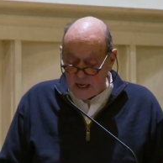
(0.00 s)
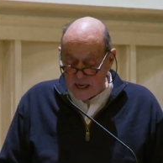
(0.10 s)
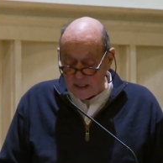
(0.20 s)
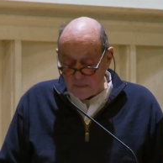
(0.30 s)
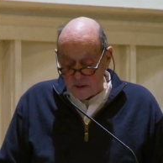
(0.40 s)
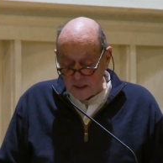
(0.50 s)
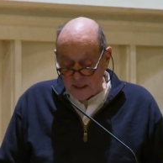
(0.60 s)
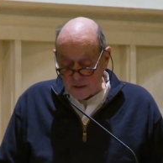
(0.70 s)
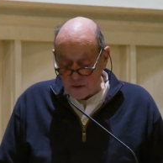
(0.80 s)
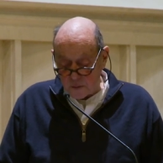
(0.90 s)
8 million
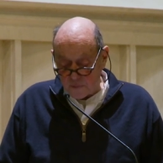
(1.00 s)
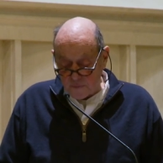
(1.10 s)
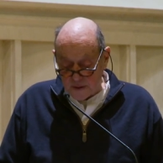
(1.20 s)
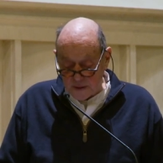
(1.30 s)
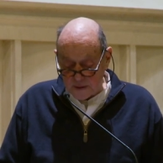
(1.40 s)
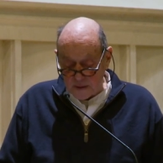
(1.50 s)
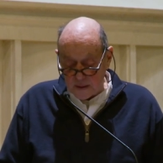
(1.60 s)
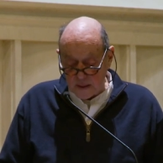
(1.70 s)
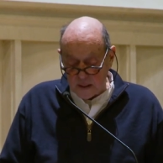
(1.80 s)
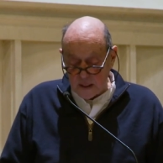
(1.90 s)
acres were flooded
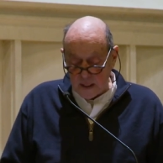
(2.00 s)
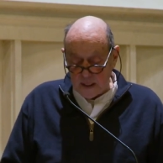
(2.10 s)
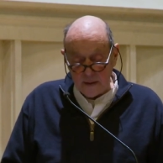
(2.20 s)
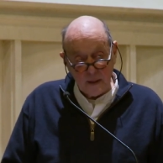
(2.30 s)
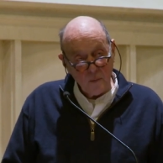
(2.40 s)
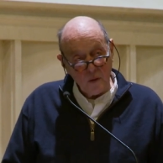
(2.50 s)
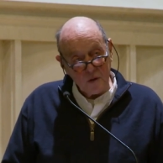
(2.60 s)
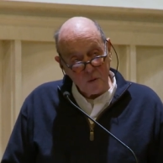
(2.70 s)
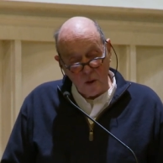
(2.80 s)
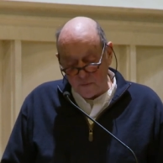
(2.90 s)
and there
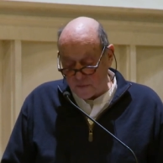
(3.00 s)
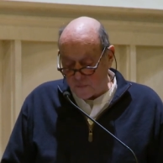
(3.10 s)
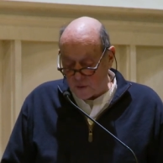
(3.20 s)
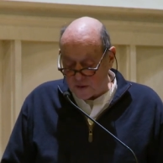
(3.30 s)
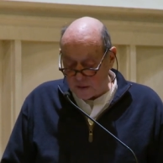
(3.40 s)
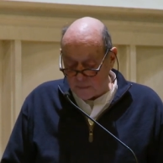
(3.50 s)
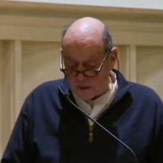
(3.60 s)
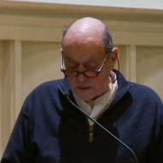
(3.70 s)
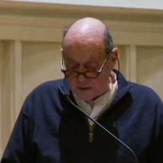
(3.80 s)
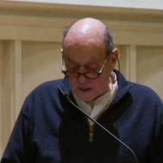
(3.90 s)
were 12 to 14
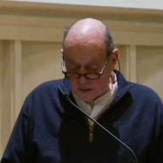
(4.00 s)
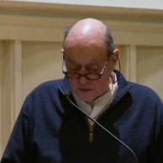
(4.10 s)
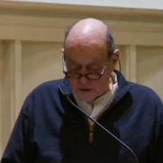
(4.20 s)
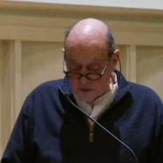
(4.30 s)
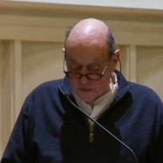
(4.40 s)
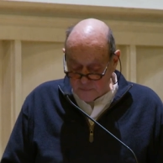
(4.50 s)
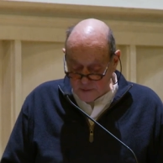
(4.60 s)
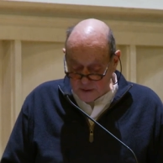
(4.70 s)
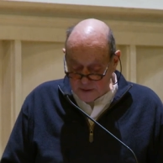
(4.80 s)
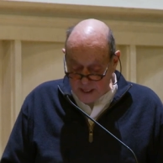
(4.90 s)
billion dollars in
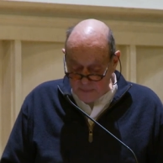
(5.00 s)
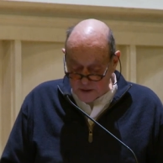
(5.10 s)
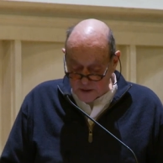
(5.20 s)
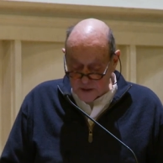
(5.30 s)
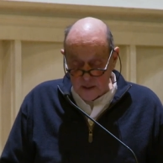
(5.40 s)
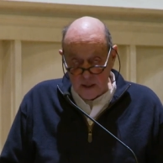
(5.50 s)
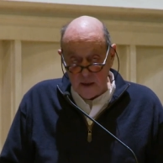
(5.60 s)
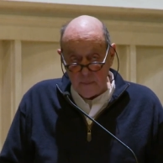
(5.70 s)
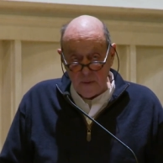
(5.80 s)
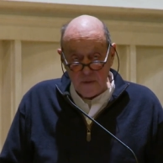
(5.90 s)
flood damages.
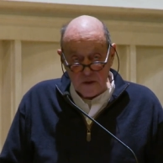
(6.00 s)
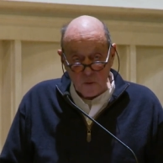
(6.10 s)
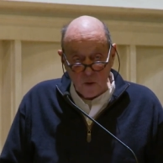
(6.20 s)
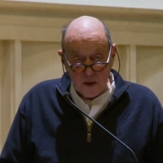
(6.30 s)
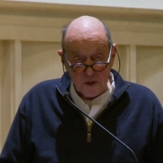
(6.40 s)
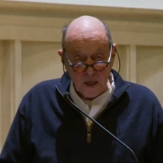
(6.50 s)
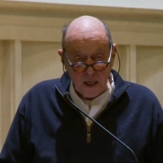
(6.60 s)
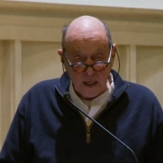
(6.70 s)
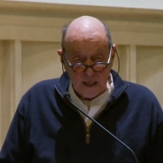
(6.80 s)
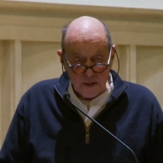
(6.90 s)
But this was a
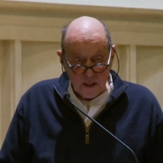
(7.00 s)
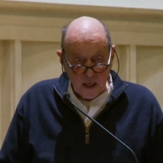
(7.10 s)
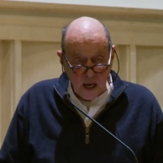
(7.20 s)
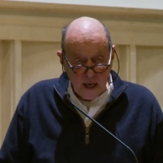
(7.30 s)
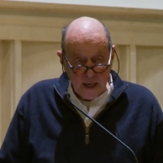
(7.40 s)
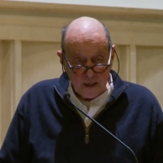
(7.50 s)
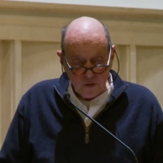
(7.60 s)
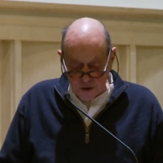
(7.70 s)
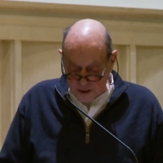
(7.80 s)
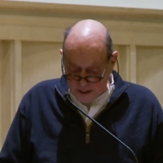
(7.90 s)
classic
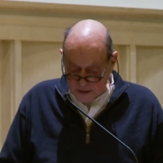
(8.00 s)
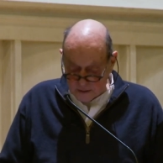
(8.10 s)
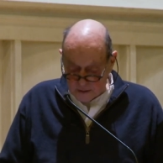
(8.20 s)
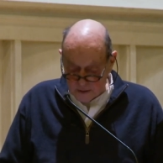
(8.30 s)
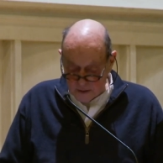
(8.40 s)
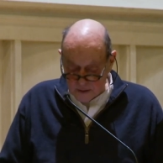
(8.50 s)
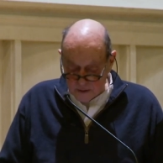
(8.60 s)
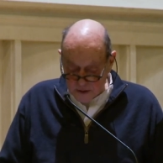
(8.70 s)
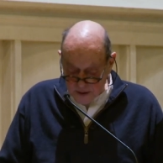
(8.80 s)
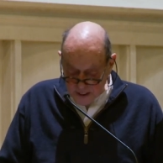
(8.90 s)
iatrogenic
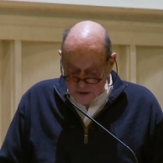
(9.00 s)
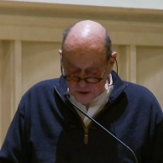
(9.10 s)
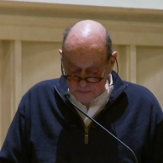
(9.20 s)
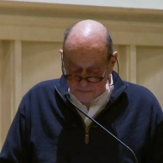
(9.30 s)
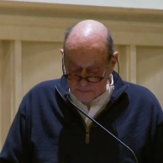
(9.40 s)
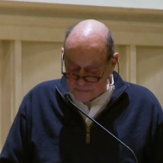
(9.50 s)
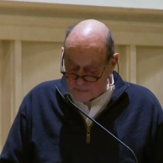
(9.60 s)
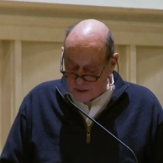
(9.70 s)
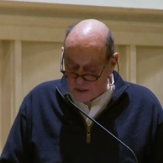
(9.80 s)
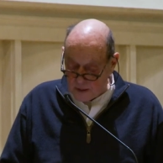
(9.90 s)
disaster,
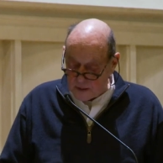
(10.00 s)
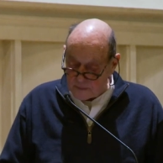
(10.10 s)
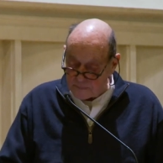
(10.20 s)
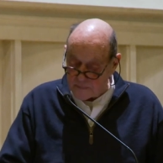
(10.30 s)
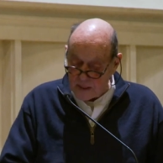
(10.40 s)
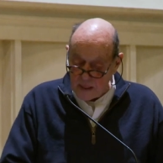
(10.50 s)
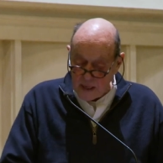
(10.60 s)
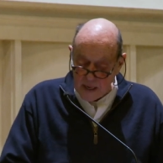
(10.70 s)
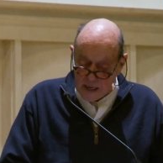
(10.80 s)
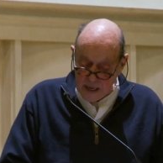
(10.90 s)
um,
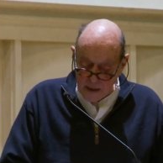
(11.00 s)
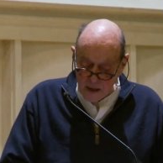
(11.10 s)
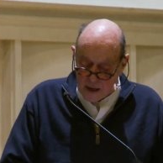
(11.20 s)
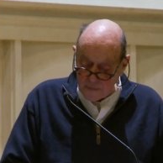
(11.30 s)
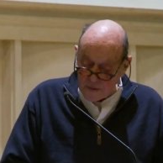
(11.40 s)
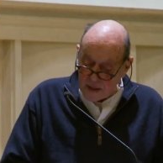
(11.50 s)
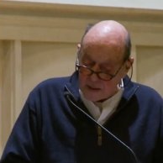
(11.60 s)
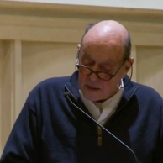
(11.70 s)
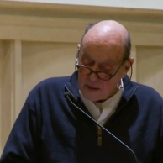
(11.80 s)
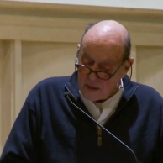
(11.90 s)
and I think
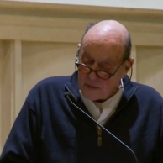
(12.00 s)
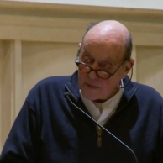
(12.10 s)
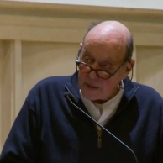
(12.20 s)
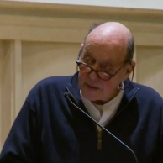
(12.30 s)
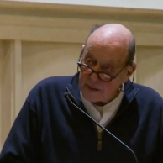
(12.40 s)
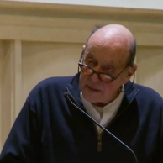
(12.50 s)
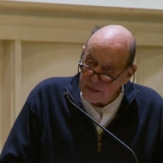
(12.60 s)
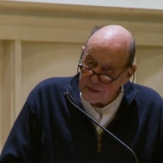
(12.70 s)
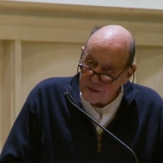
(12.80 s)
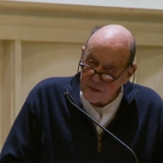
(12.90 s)
that it
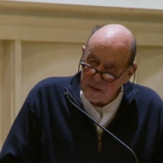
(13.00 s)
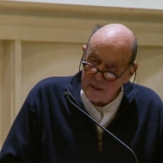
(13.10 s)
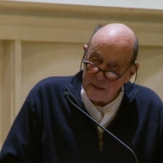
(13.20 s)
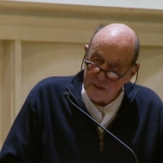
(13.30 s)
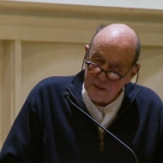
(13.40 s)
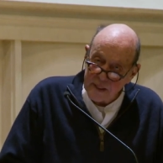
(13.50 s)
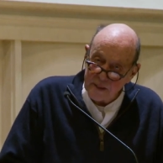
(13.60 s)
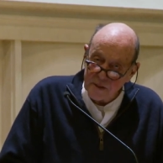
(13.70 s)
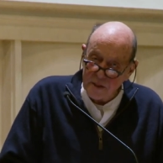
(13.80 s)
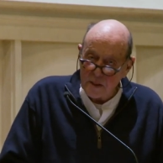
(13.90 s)
is, in a
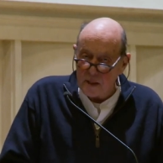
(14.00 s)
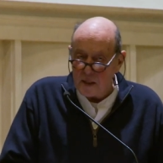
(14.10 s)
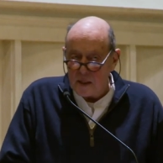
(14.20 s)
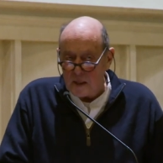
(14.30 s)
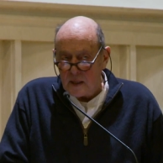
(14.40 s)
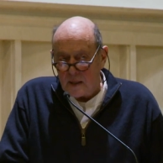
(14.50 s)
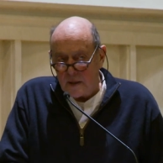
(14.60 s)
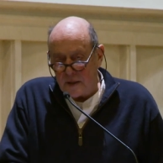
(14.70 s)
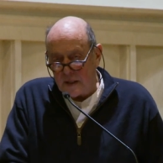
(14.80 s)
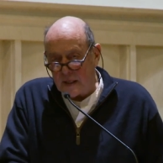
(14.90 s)
sense,
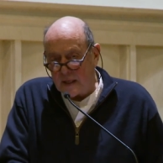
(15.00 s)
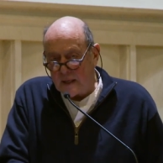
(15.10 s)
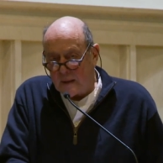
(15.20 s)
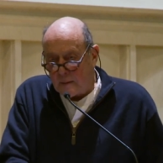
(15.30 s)
the